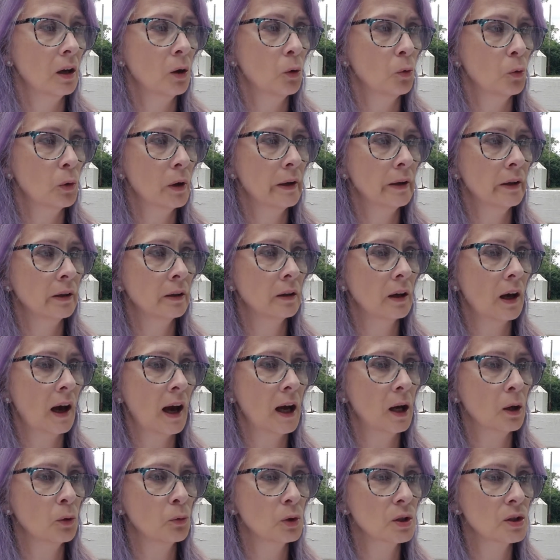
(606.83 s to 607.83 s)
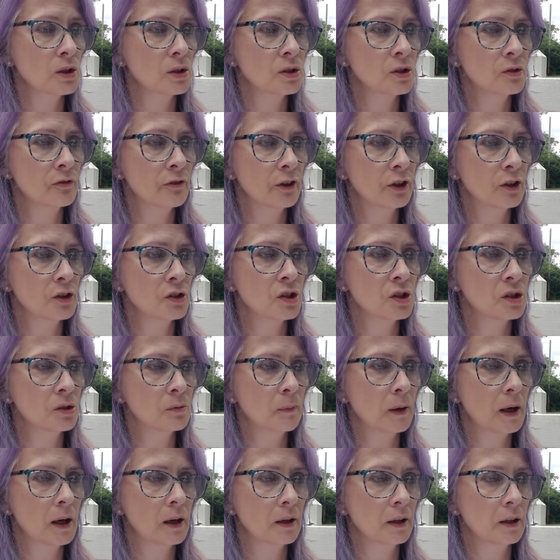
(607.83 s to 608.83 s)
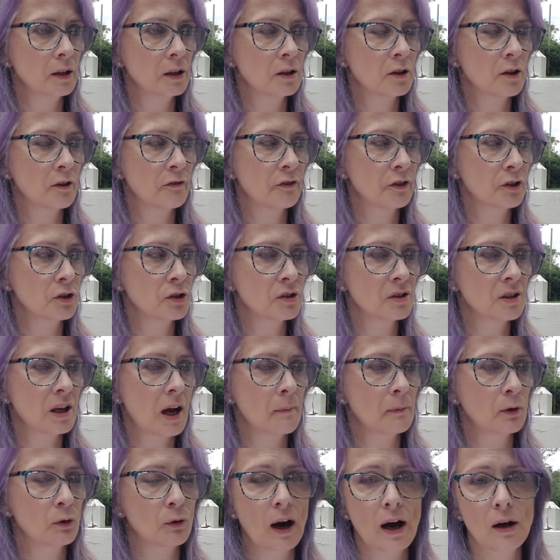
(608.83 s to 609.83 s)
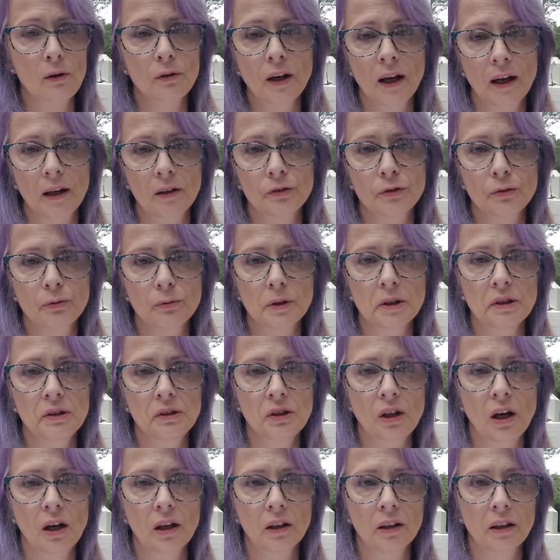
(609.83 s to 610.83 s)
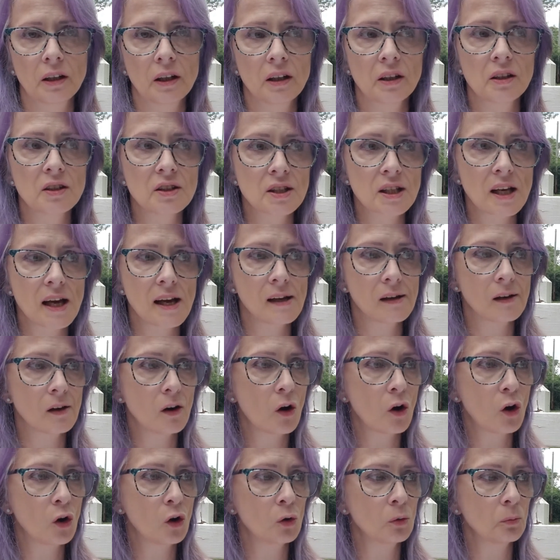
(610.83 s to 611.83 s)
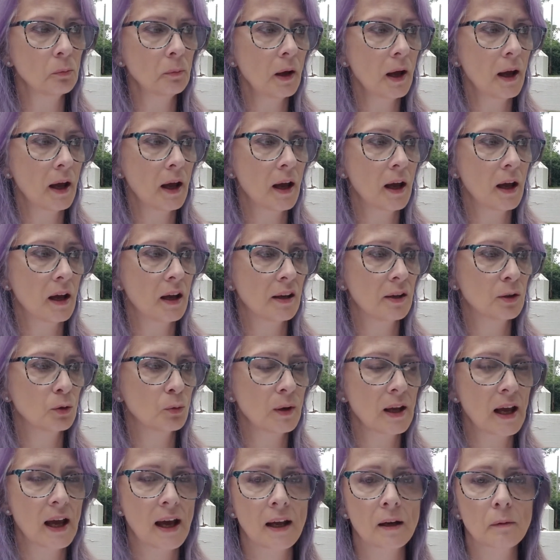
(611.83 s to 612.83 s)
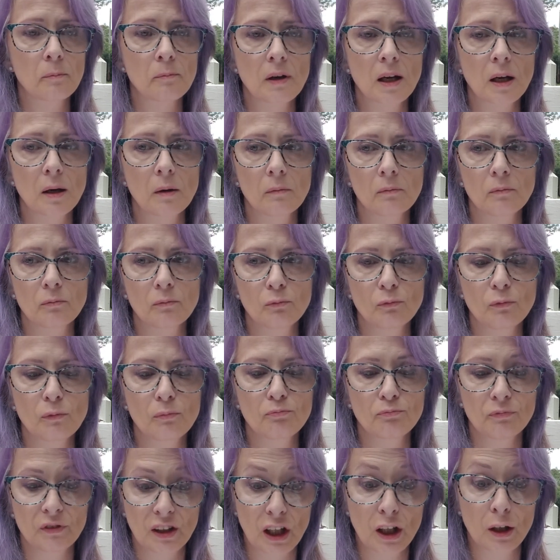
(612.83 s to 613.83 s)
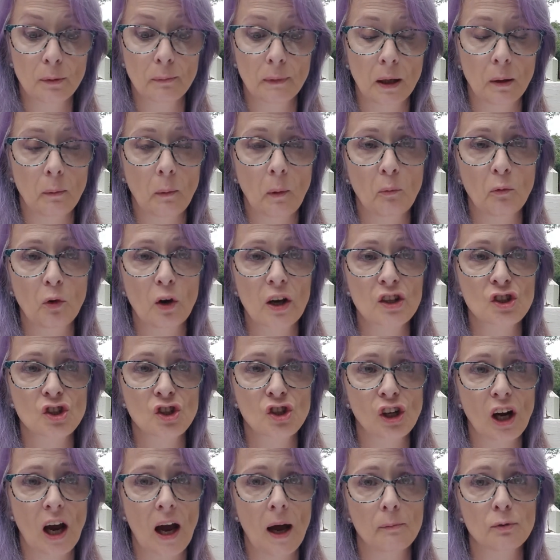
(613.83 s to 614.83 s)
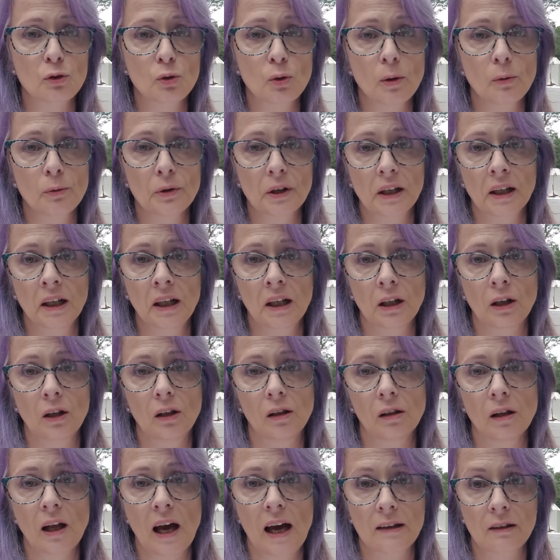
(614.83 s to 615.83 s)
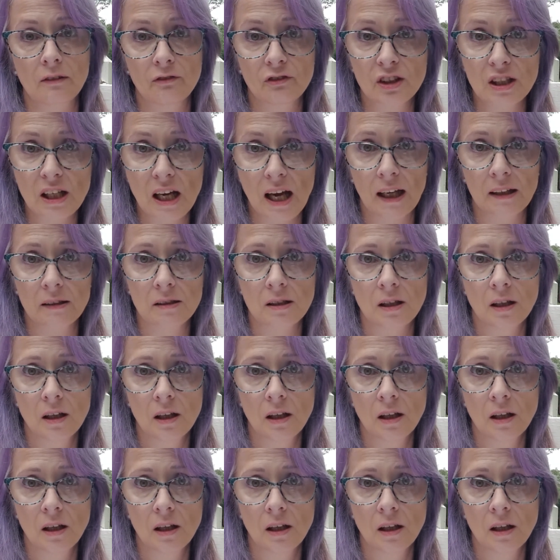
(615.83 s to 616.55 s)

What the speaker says: When I was first married the first time around, I had 3 young kids at home, and we had near minimum wage jobs. We were in a lot of debt.